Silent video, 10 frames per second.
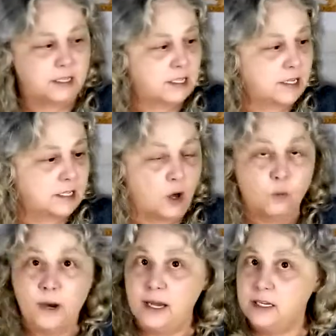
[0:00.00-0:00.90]
And
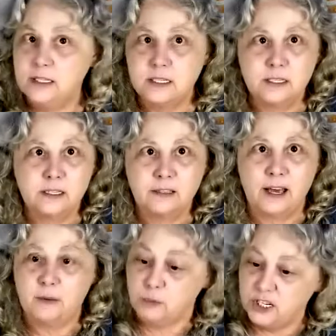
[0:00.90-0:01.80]
as always,
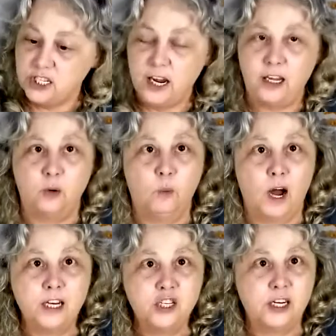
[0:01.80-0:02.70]
I
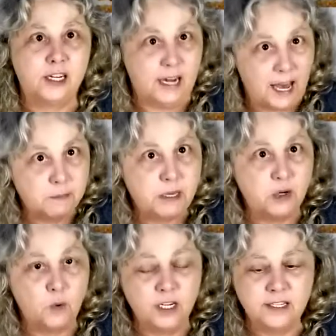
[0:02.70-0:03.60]
appreciate you watching
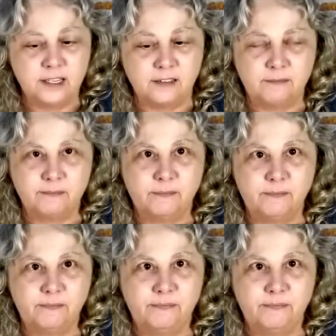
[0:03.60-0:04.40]
and happy quilting.